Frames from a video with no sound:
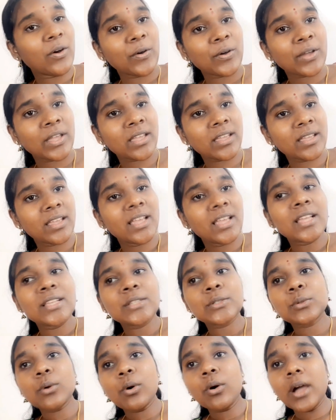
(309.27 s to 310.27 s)
Okay,
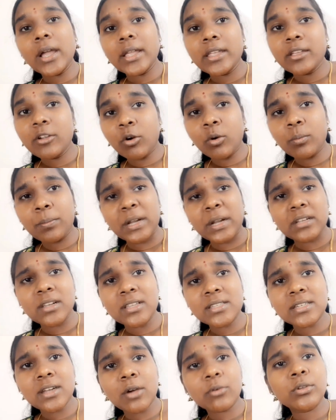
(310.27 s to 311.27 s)
so I hope at
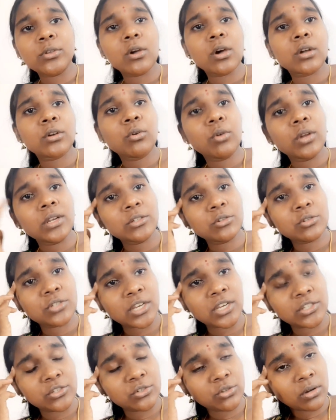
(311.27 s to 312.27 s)
least now you are going to
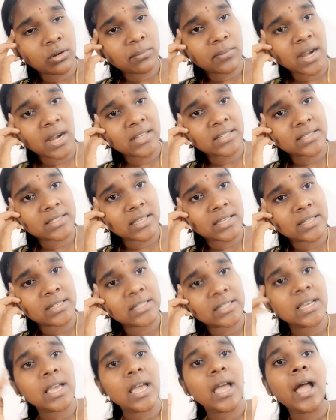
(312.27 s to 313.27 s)
change your
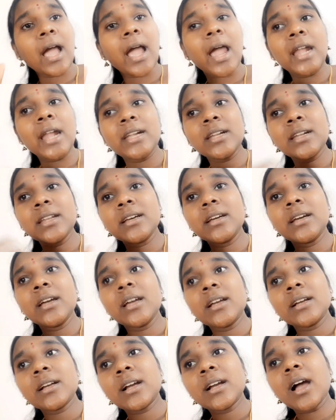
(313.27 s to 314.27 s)
mindset and
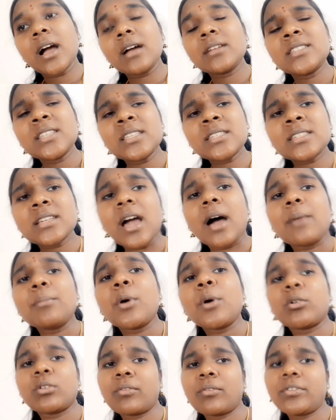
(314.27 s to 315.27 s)
just
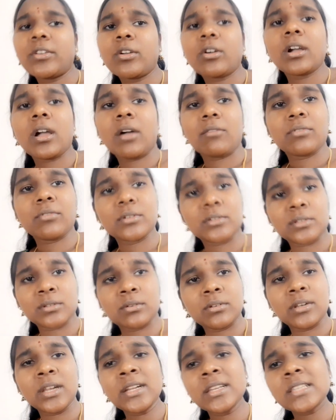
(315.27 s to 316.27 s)
come out of your comfort
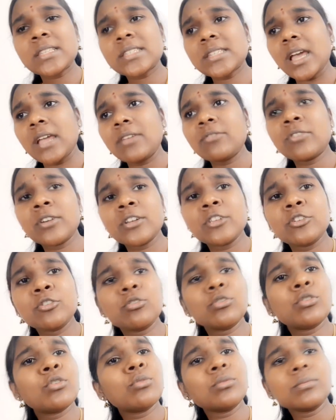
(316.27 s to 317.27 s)
zone. It is time for
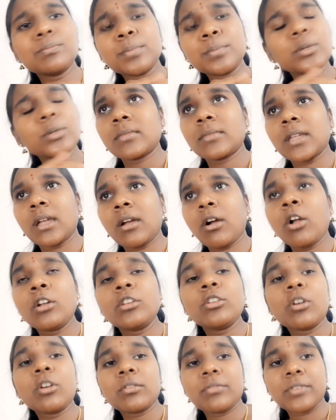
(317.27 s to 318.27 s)
you to put all
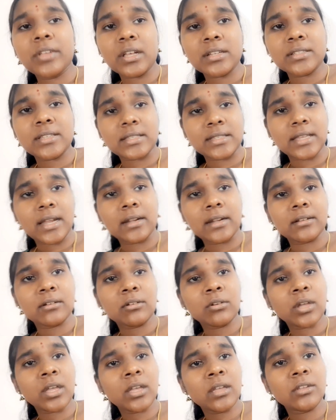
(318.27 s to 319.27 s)
your fears aside.
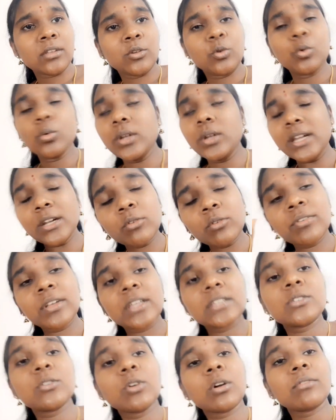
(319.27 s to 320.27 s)
Okay, you need to
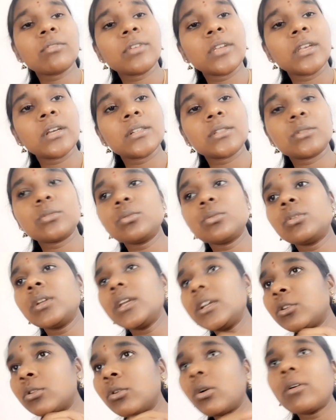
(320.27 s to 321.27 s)
face your fears, you
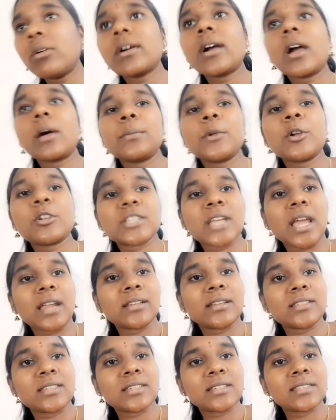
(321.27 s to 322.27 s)
need to overcome your
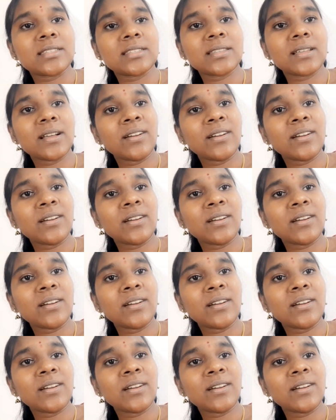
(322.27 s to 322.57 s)
challenges.